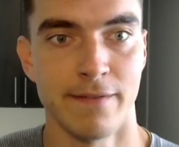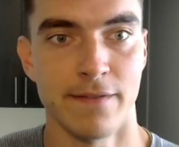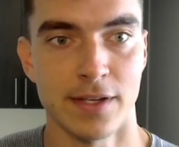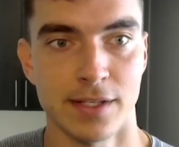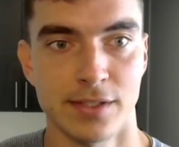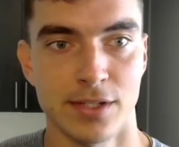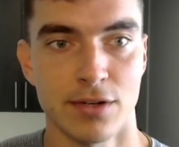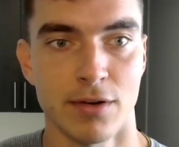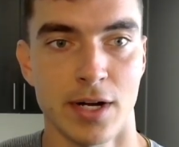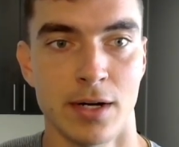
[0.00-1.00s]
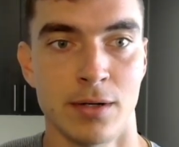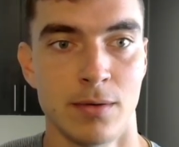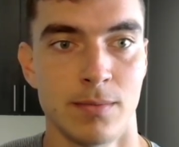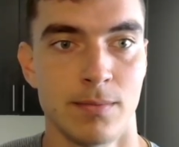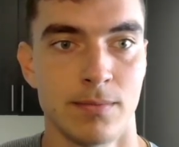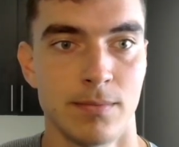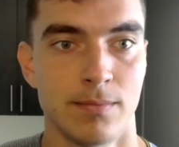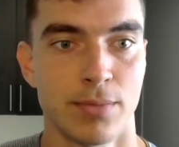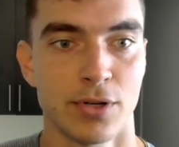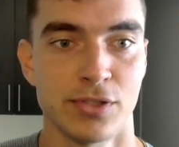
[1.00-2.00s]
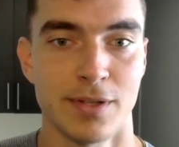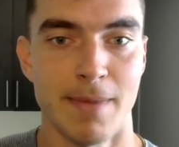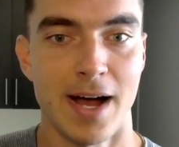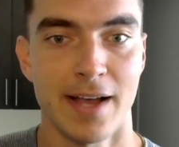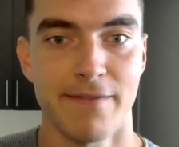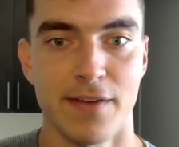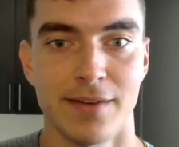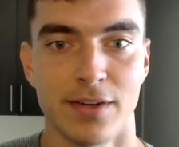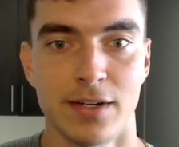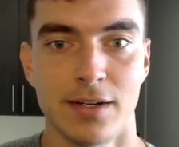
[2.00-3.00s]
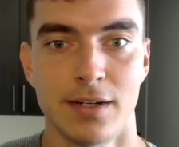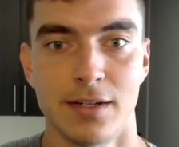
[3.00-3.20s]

V0. Personally, my favorite